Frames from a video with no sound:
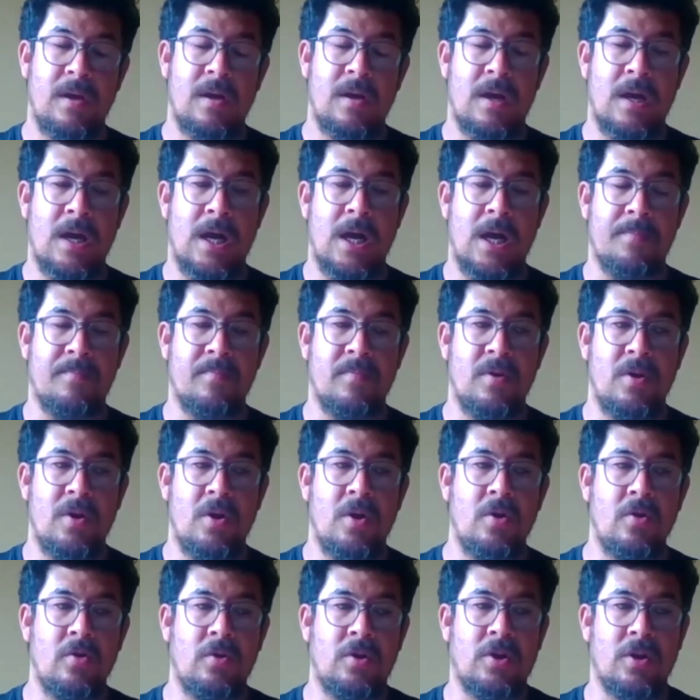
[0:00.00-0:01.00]

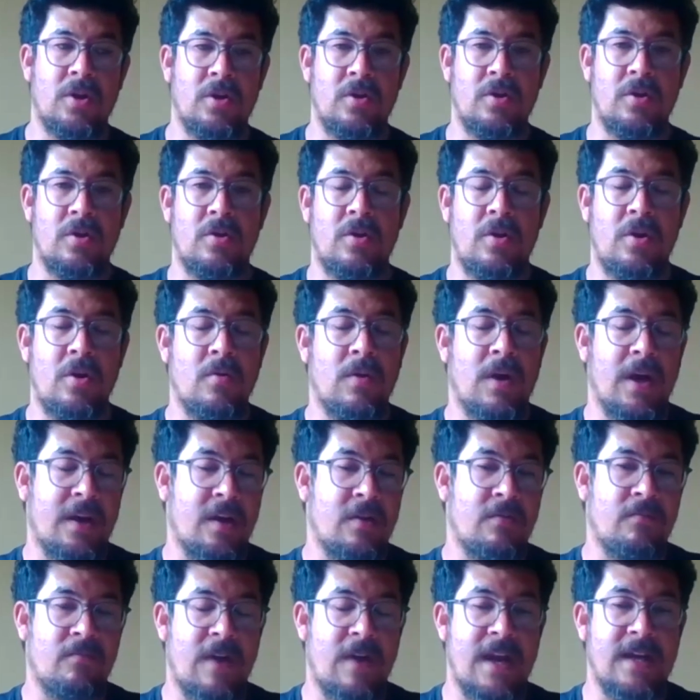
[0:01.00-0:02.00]
who I
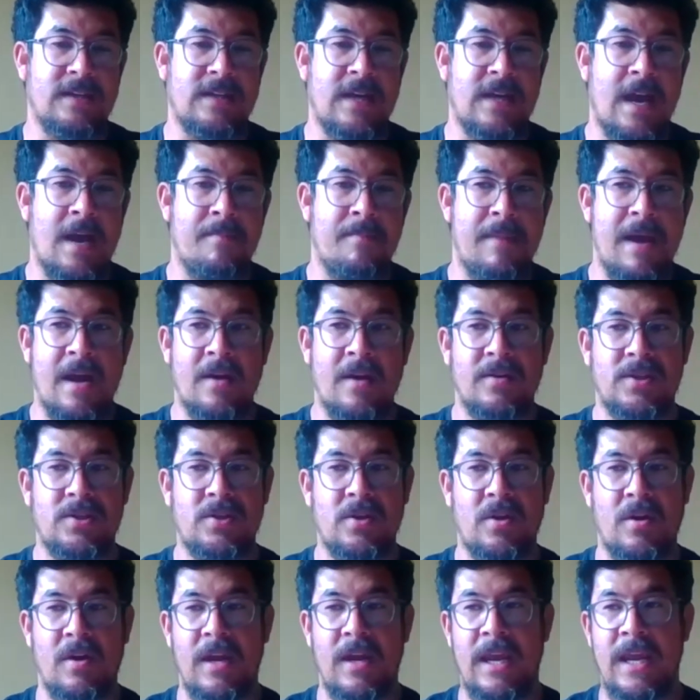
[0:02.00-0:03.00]
can raise that amount.
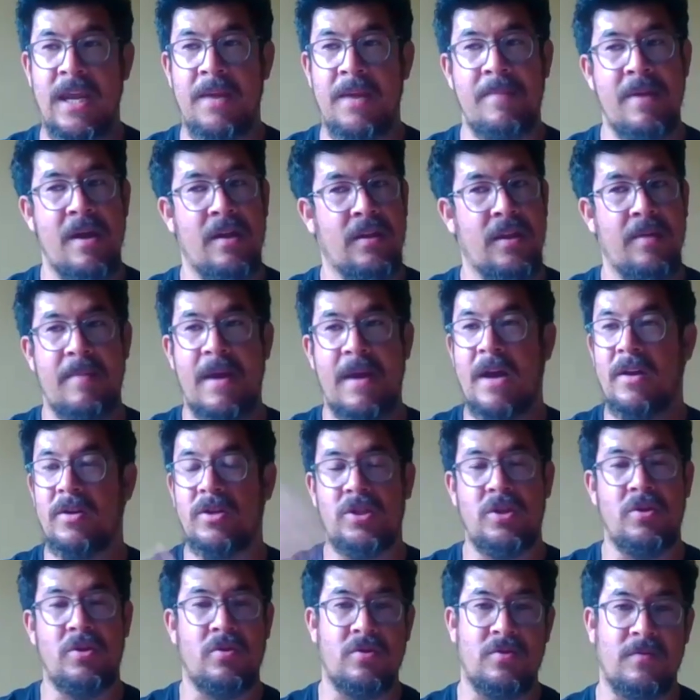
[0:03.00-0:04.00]
So I emailed about
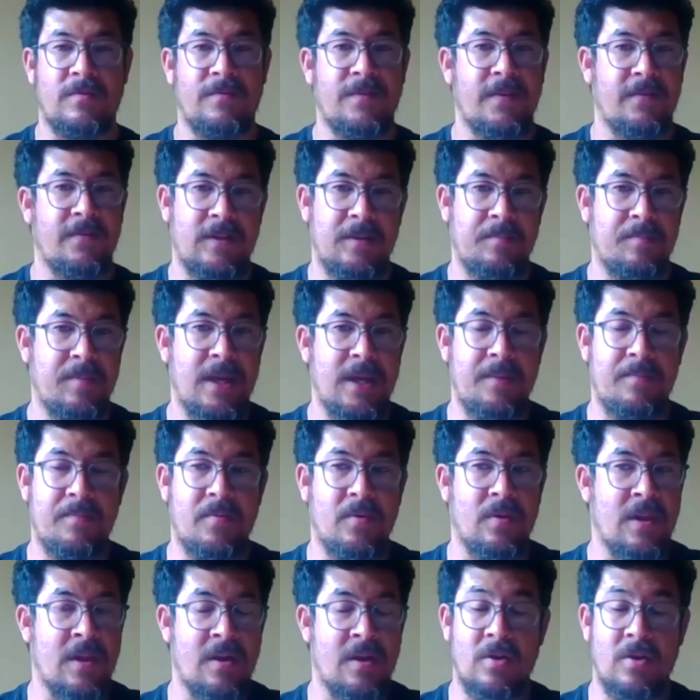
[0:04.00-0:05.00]
250
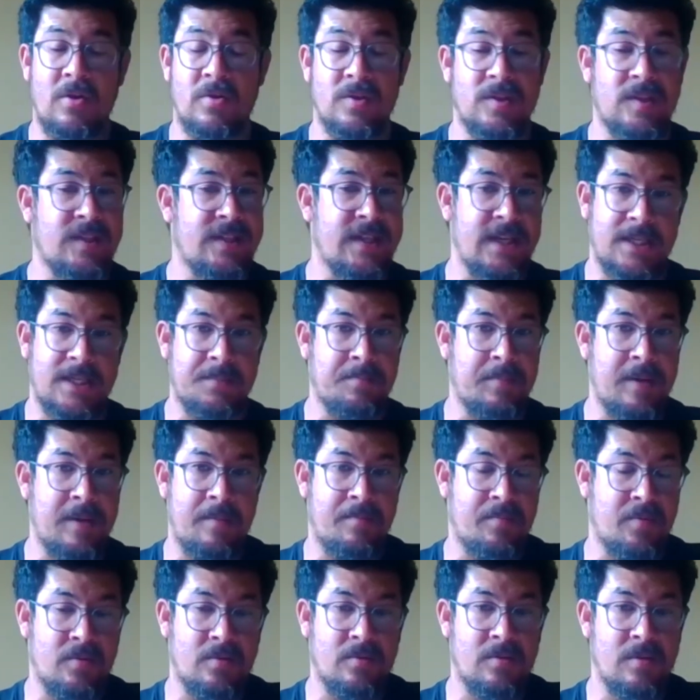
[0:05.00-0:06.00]
people, and I got 6
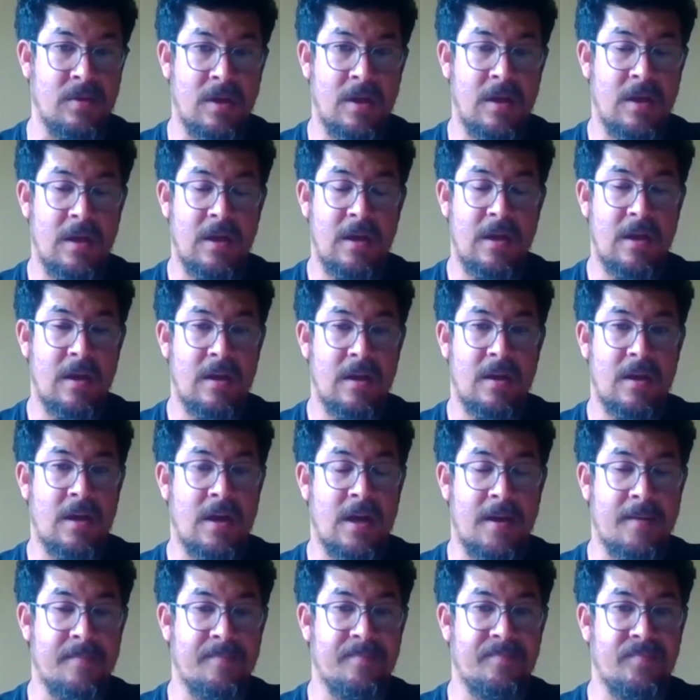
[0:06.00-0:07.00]
people
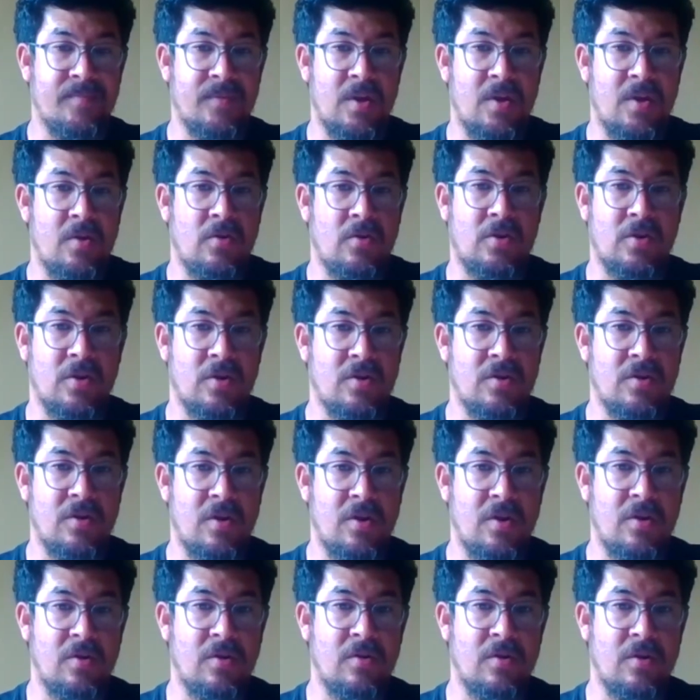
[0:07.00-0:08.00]

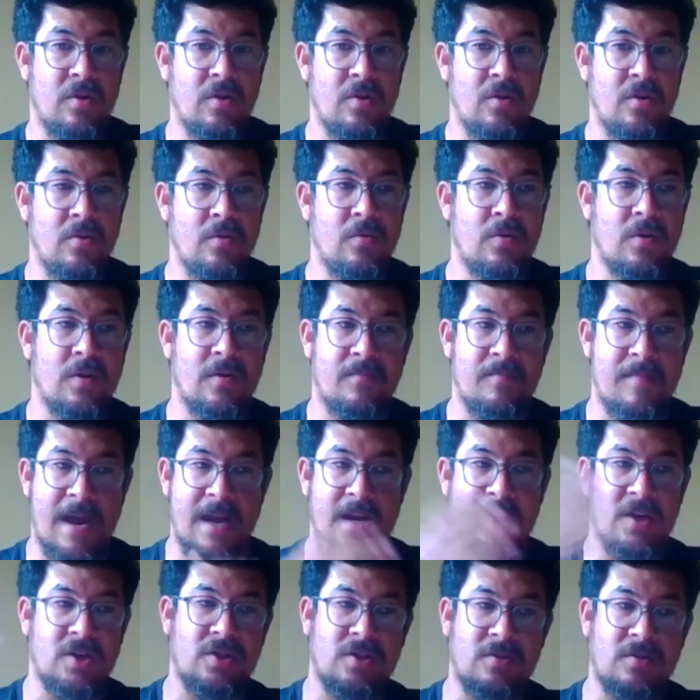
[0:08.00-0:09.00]
who have
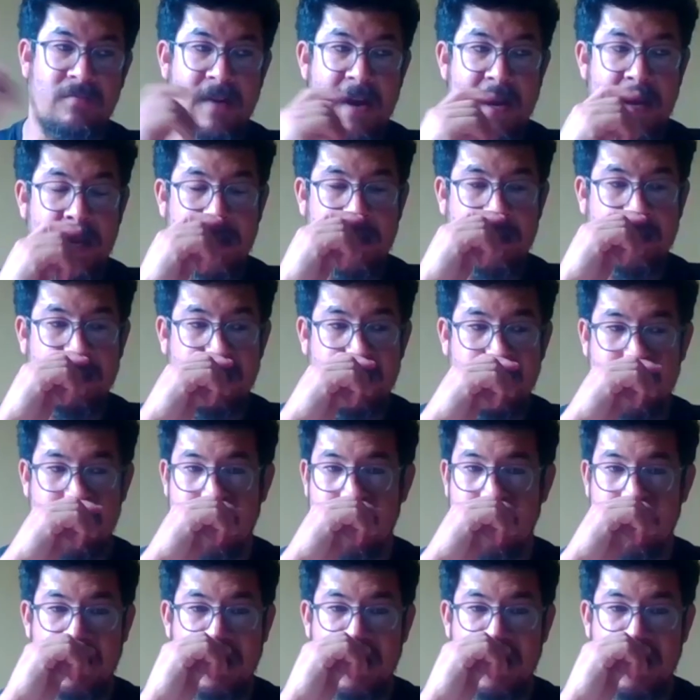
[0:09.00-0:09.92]
managed to raise the